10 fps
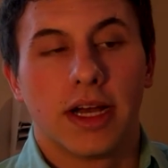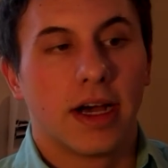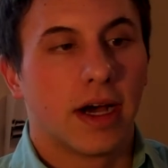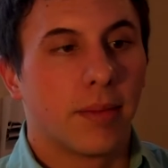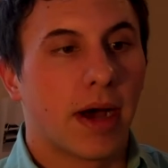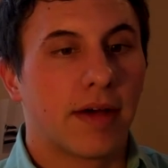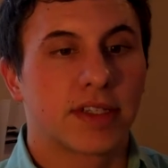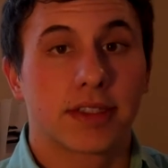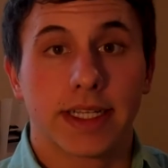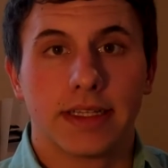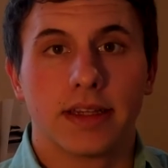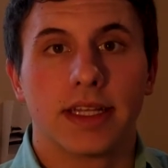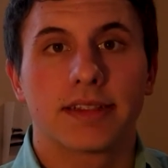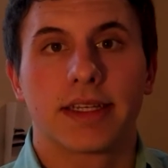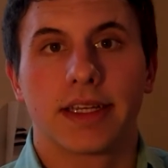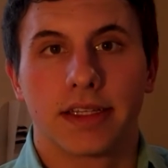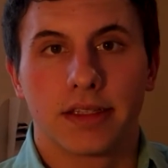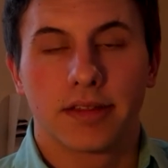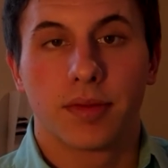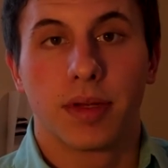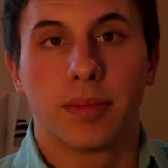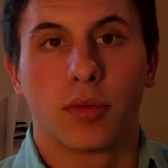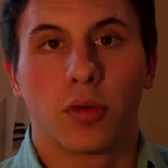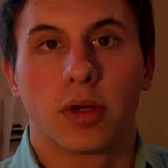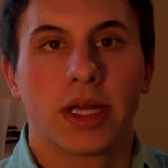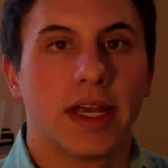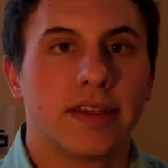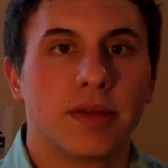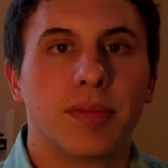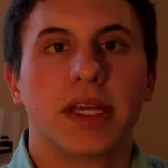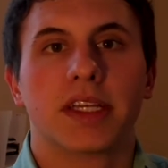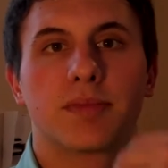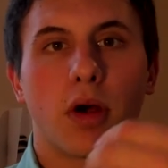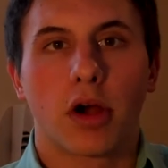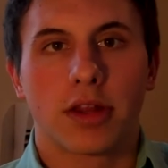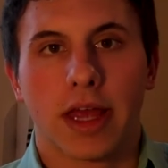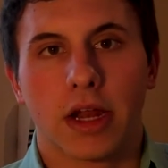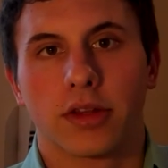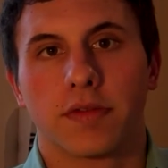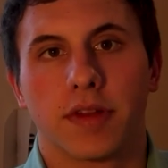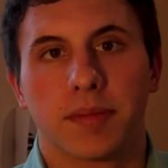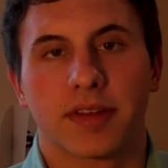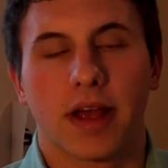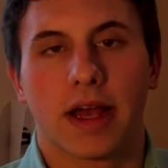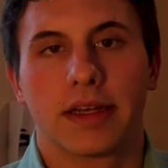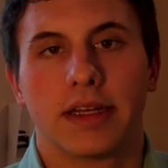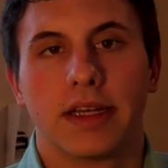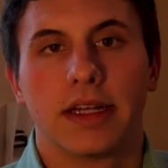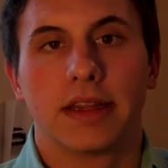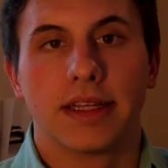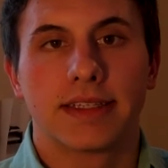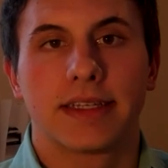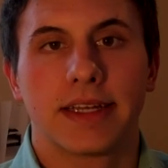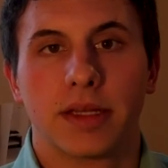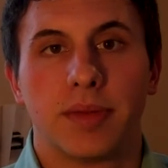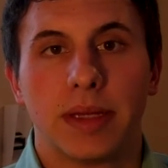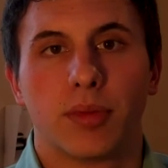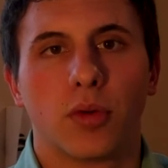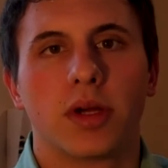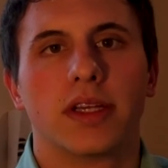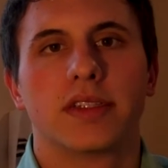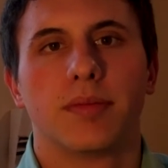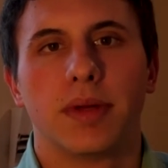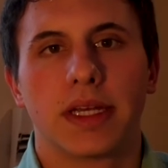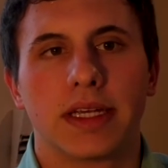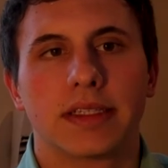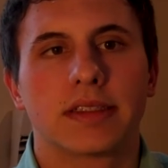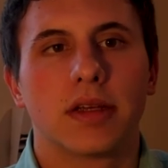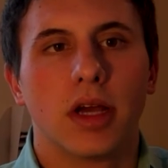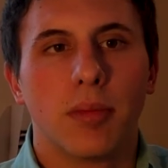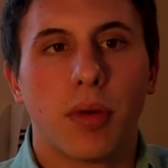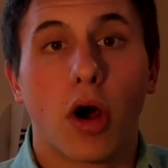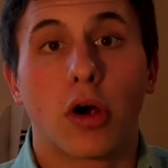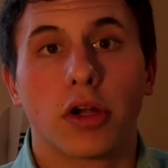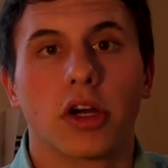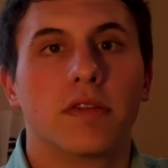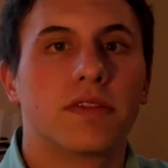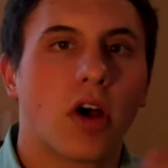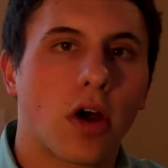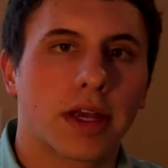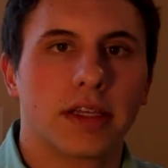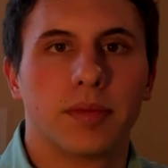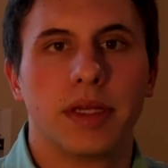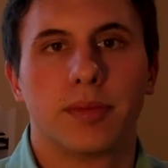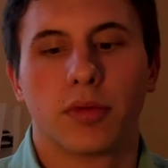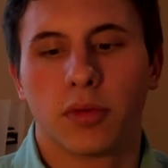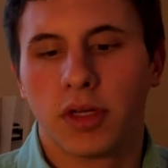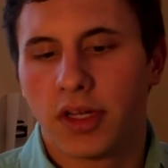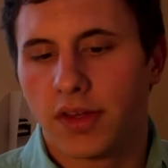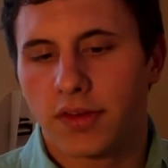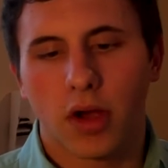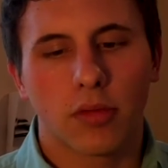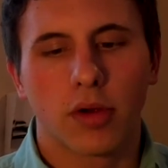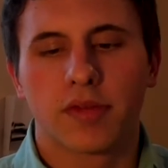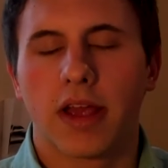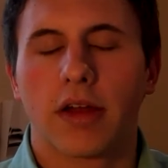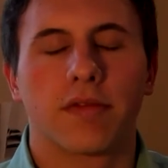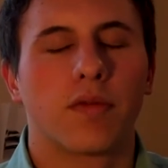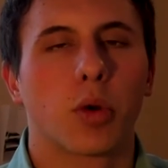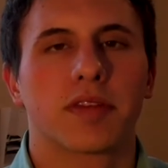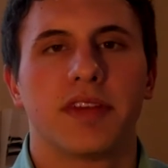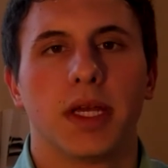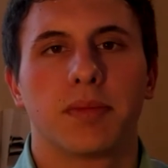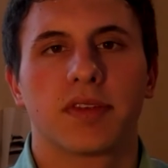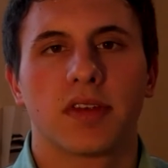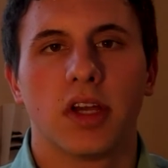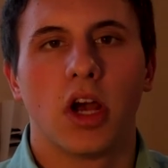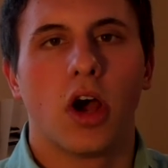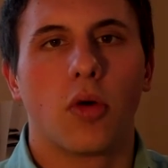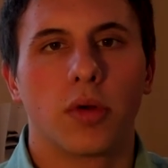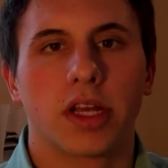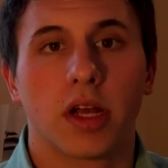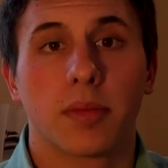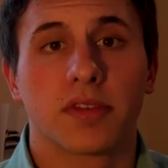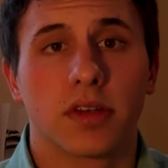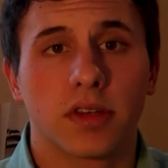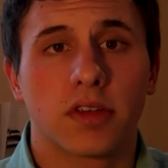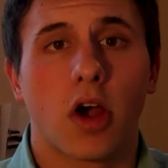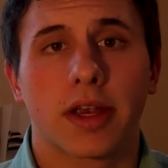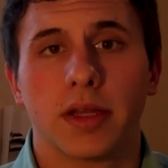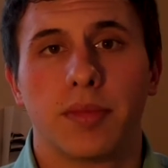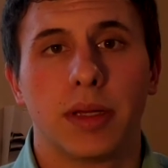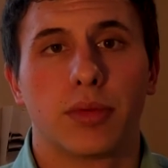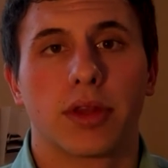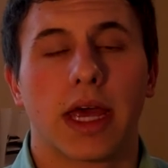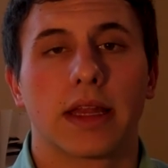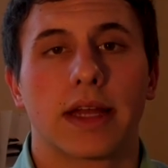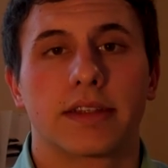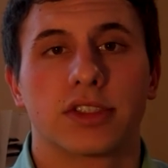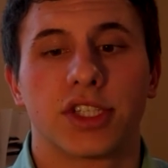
Obviously, listening to people is the biggest part of that. On the flip side, listening to people is the biggest part of talking to people. So I wrote down 4 tips when it comes to talking to people that I'd like to